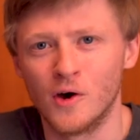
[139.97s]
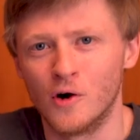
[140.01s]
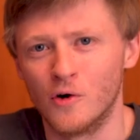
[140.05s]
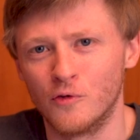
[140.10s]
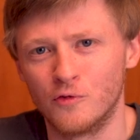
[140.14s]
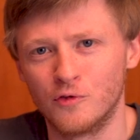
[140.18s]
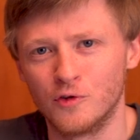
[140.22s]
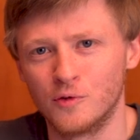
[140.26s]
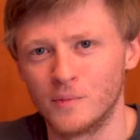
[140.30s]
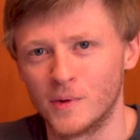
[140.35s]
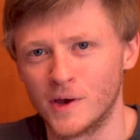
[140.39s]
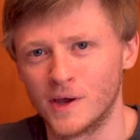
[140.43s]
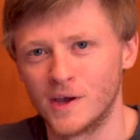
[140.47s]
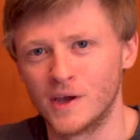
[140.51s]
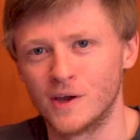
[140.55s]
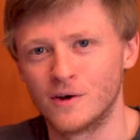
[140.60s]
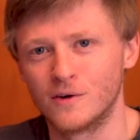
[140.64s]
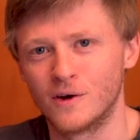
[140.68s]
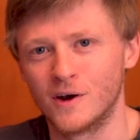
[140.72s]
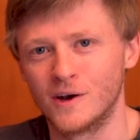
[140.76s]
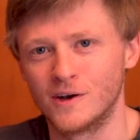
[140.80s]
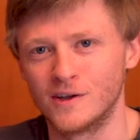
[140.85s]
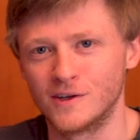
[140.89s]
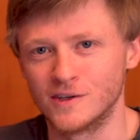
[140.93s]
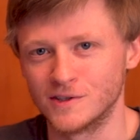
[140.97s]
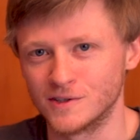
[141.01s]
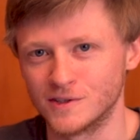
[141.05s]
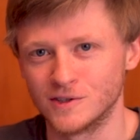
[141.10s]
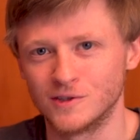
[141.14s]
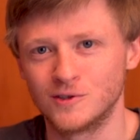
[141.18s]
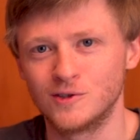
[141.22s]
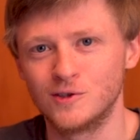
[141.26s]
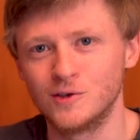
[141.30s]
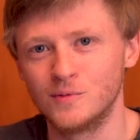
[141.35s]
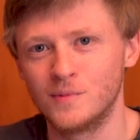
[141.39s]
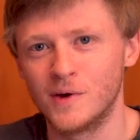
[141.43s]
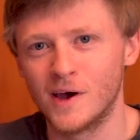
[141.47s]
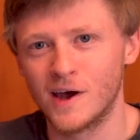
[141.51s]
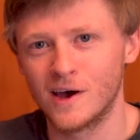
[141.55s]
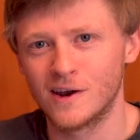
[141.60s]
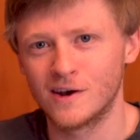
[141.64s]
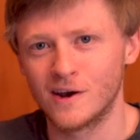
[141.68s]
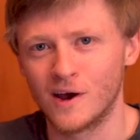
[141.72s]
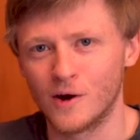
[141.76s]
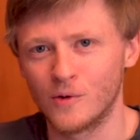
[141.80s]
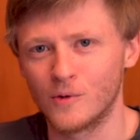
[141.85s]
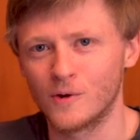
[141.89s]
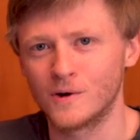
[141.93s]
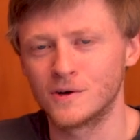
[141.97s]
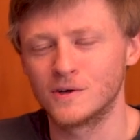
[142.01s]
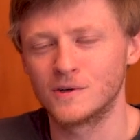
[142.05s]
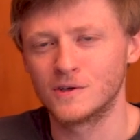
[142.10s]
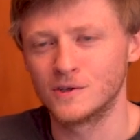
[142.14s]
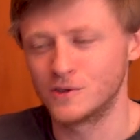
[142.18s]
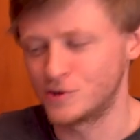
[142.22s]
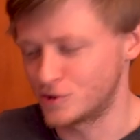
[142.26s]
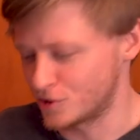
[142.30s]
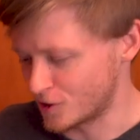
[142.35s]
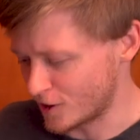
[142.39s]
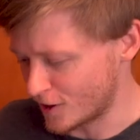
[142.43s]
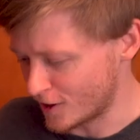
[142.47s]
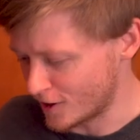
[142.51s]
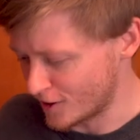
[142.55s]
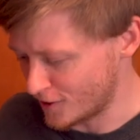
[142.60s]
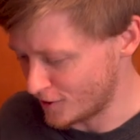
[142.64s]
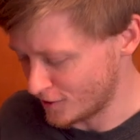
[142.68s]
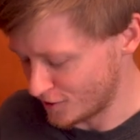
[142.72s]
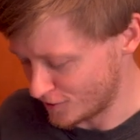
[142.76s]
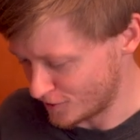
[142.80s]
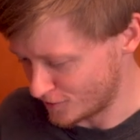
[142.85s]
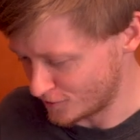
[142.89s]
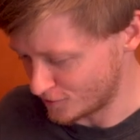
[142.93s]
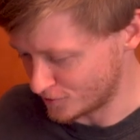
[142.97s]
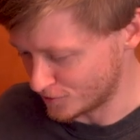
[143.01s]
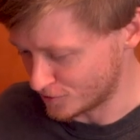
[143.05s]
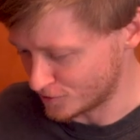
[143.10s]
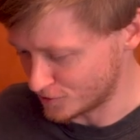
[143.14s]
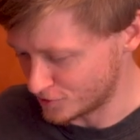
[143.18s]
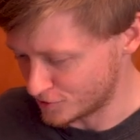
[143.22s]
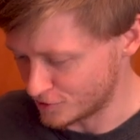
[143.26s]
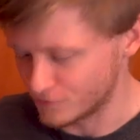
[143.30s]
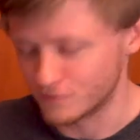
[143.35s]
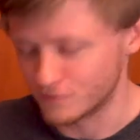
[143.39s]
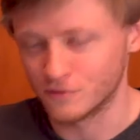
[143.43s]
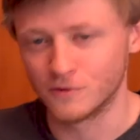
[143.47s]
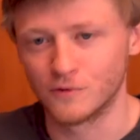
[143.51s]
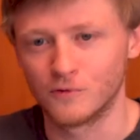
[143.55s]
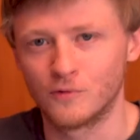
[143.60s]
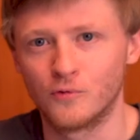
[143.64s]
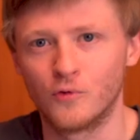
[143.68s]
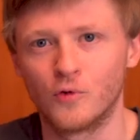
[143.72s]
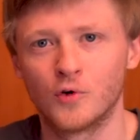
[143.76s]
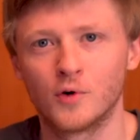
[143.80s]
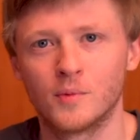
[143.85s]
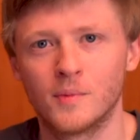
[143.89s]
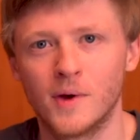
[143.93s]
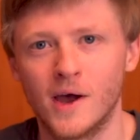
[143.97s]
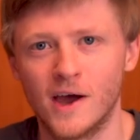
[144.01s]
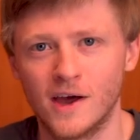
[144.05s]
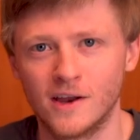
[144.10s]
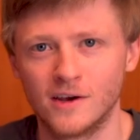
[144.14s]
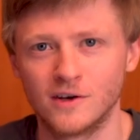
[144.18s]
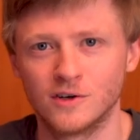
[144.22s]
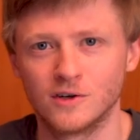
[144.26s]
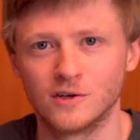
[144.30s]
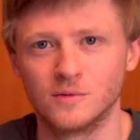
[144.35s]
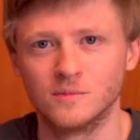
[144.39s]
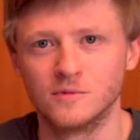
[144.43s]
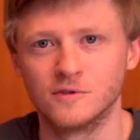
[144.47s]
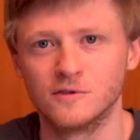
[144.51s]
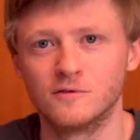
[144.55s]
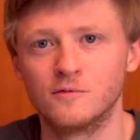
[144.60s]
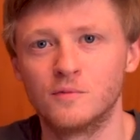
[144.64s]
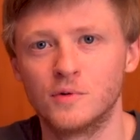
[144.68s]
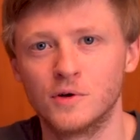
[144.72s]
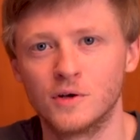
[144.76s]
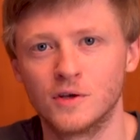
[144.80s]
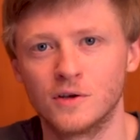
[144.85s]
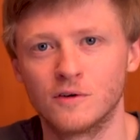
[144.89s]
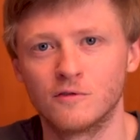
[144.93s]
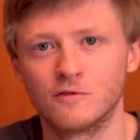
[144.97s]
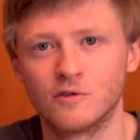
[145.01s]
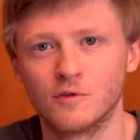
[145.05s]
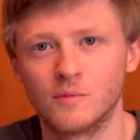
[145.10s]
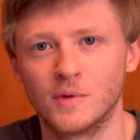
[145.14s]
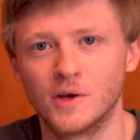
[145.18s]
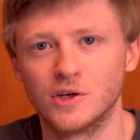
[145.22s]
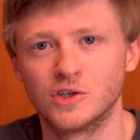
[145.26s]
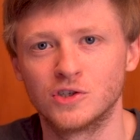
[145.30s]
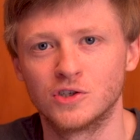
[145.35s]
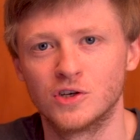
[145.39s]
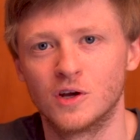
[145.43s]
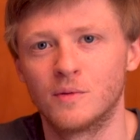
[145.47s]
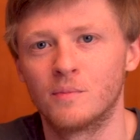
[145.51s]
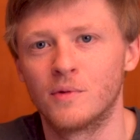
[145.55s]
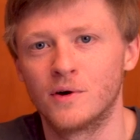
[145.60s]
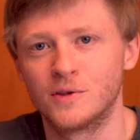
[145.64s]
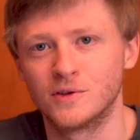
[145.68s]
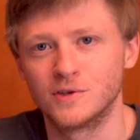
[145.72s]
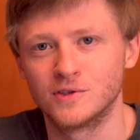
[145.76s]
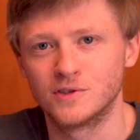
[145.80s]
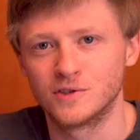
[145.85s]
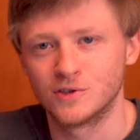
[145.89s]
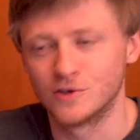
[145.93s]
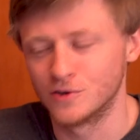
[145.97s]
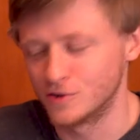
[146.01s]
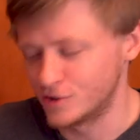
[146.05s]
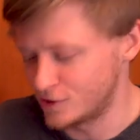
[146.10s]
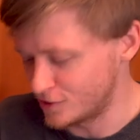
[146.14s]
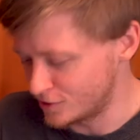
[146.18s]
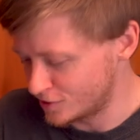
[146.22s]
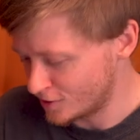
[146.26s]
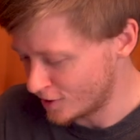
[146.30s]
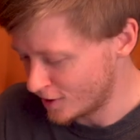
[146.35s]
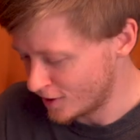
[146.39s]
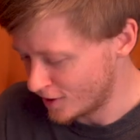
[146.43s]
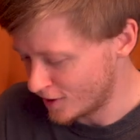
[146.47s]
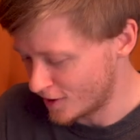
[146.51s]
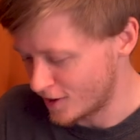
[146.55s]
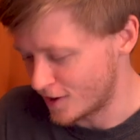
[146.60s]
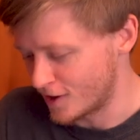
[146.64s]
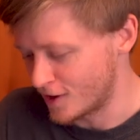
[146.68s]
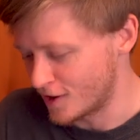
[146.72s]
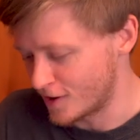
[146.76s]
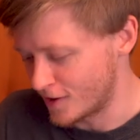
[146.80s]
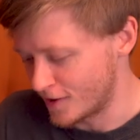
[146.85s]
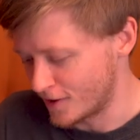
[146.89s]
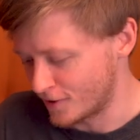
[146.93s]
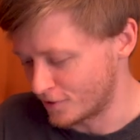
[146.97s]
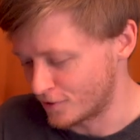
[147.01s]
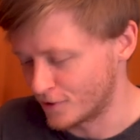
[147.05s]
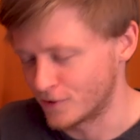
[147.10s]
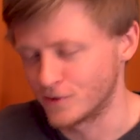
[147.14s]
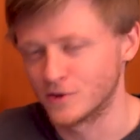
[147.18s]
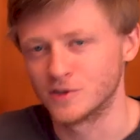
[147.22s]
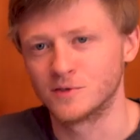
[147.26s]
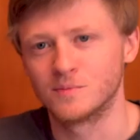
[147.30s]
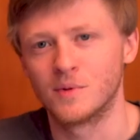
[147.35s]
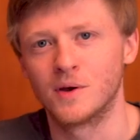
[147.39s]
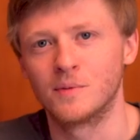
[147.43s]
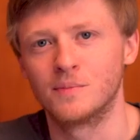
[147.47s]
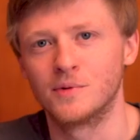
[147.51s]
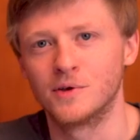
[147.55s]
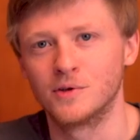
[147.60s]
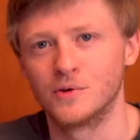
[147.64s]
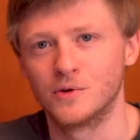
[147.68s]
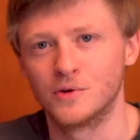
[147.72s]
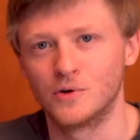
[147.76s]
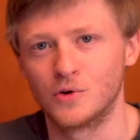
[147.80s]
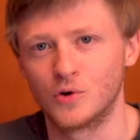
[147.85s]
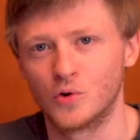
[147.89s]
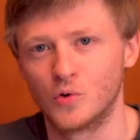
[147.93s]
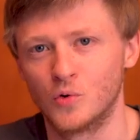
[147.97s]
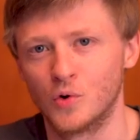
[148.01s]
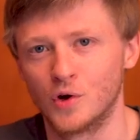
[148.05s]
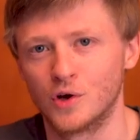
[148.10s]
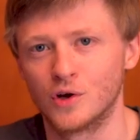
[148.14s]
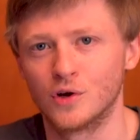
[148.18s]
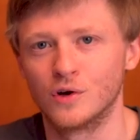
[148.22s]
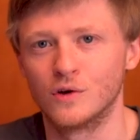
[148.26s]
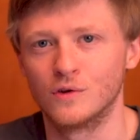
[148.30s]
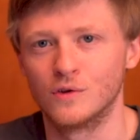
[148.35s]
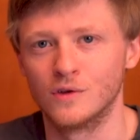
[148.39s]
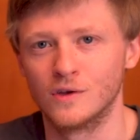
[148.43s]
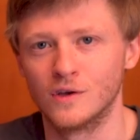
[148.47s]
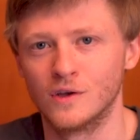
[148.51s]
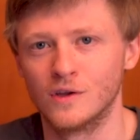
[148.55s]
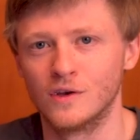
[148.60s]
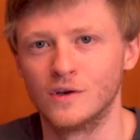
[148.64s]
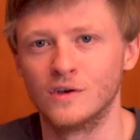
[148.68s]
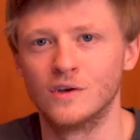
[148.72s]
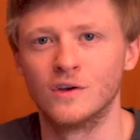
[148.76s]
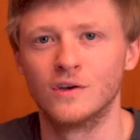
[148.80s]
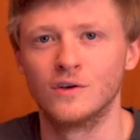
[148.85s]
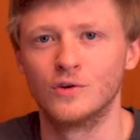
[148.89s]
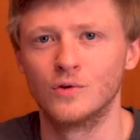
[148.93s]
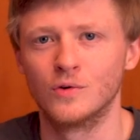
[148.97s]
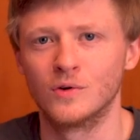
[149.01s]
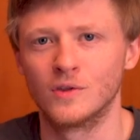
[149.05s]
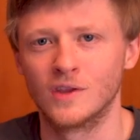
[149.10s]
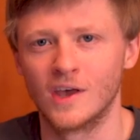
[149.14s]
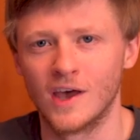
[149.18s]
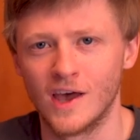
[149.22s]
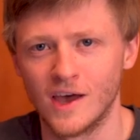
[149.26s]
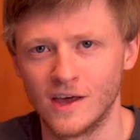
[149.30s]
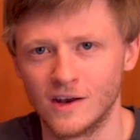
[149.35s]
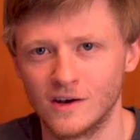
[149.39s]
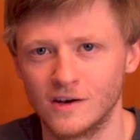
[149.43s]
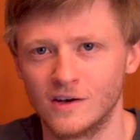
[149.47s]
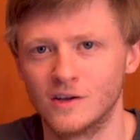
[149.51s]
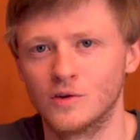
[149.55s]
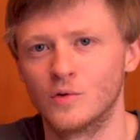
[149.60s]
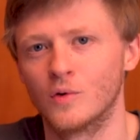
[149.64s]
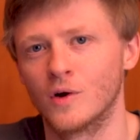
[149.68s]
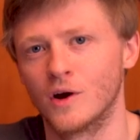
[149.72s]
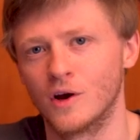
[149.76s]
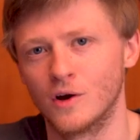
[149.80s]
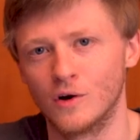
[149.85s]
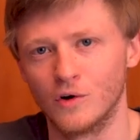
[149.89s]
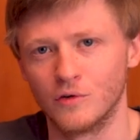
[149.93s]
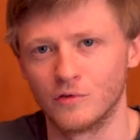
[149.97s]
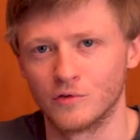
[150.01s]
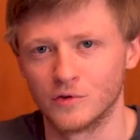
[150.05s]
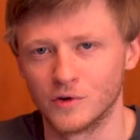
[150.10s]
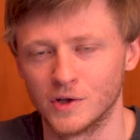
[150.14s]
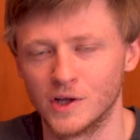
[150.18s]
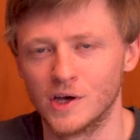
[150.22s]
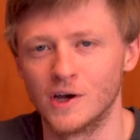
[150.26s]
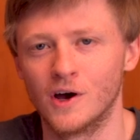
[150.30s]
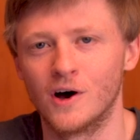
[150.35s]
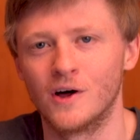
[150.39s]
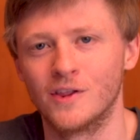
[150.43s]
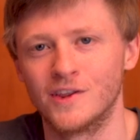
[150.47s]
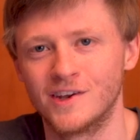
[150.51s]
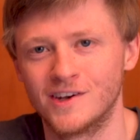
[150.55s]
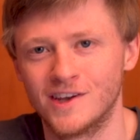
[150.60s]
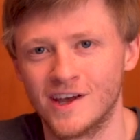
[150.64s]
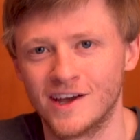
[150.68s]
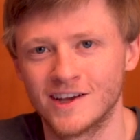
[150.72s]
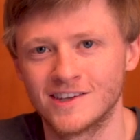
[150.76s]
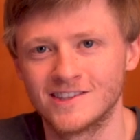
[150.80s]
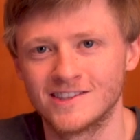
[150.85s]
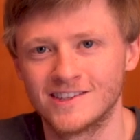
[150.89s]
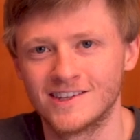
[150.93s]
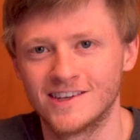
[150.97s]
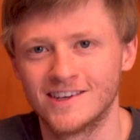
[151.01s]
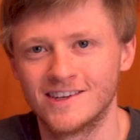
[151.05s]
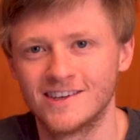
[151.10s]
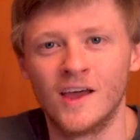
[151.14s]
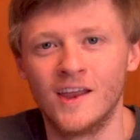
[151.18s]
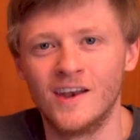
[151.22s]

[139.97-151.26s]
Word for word: Hopefully my handwriting isn't too bad. I wanted to try a little different format in terms of putting information up on the screen, and I thought this might be a little quicker than doing the editing where I overlay all the text.